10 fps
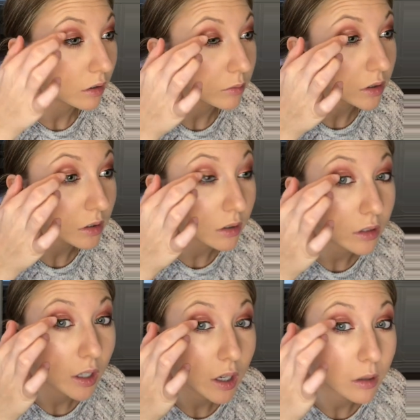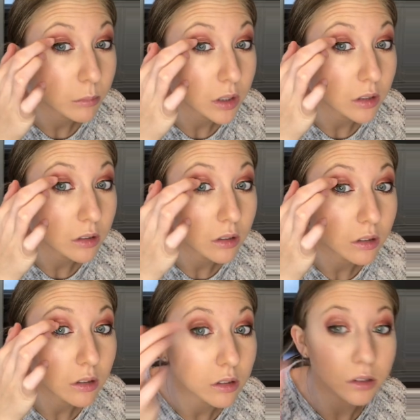just gonna tap, make sure
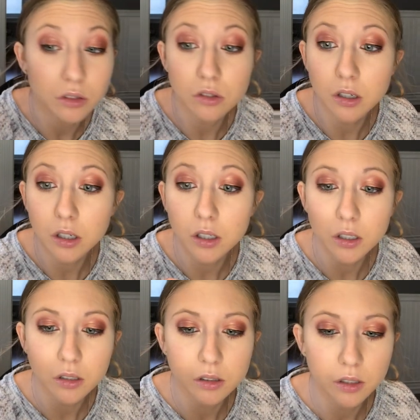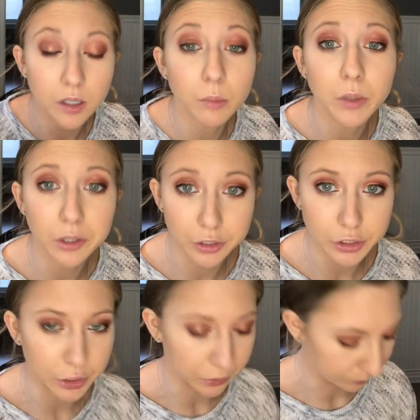this is dry, and we are good to go.